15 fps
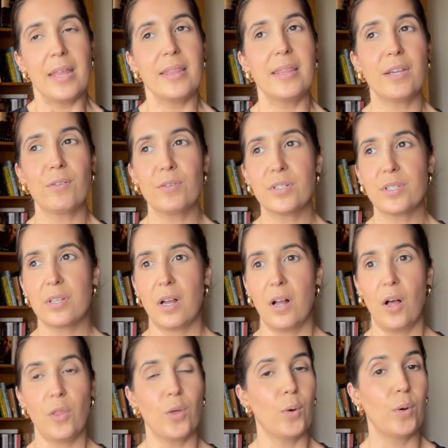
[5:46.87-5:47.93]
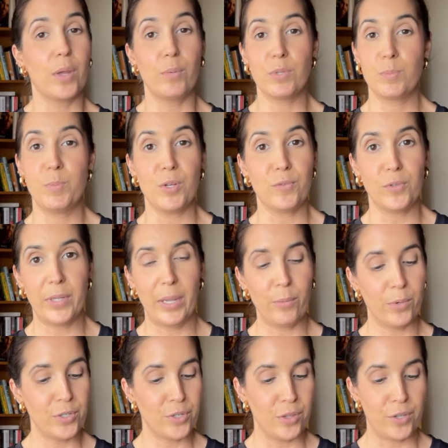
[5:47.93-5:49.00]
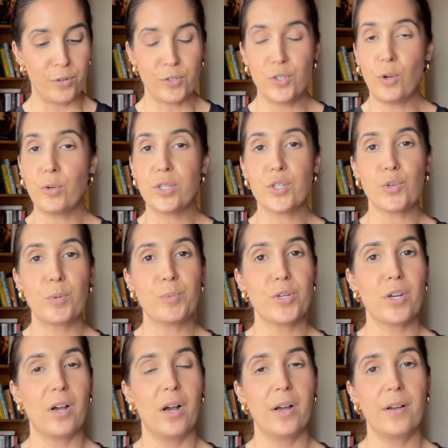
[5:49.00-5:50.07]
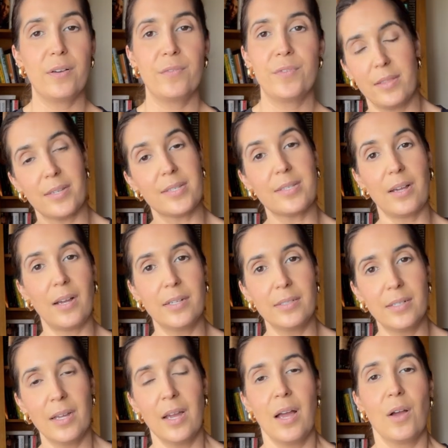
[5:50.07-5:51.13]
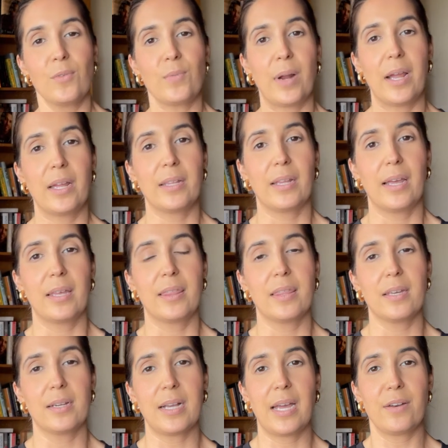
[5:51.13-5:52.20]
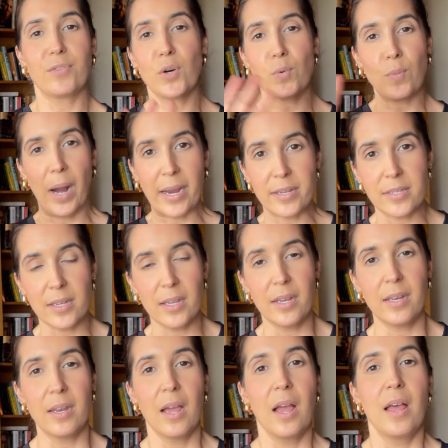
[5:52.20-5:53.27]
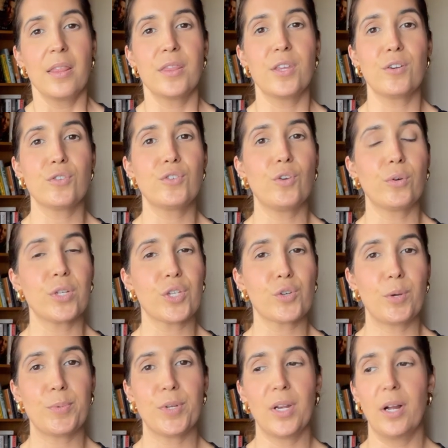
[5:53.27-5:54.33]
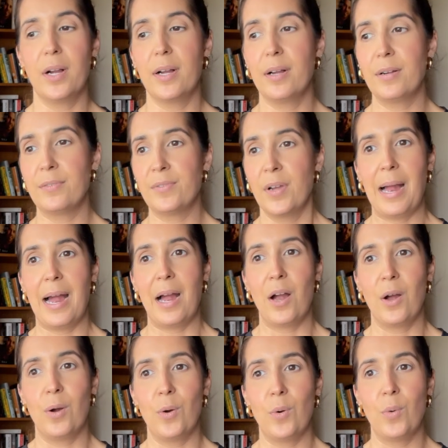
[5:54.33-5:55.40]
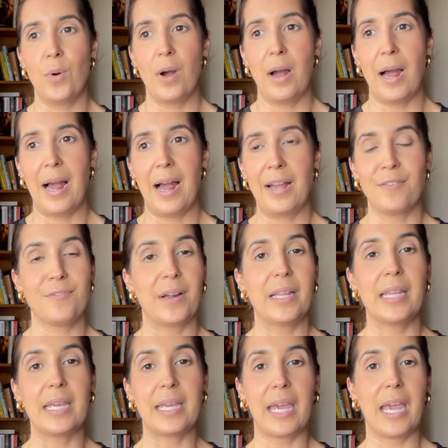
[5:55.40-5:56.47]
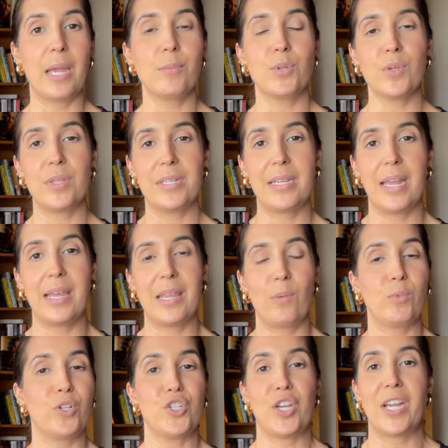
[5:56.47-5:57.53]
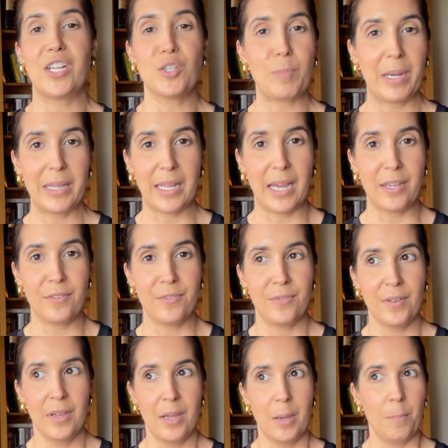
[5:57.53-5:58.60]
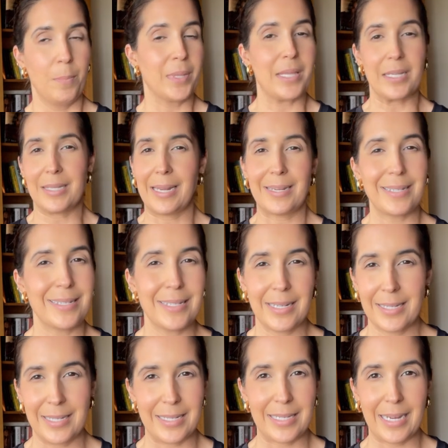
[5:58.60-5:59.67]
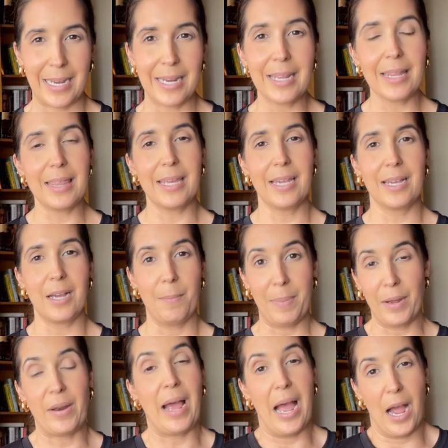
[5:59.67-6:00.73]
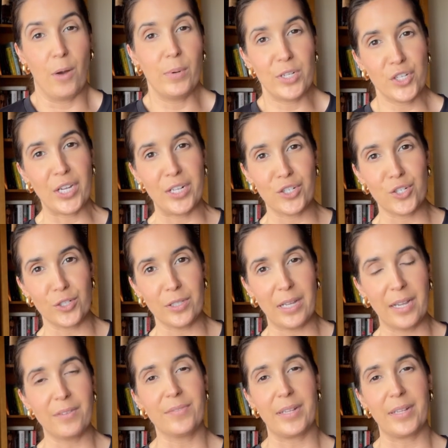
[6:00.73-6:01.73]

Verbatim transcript: There is, although it was beautiful language, there's no description of the sun, right? Like the kind of horizon. There's no description of how I finally came to the day that would change my life, but the sentence doesn't say anything about how it changed your life.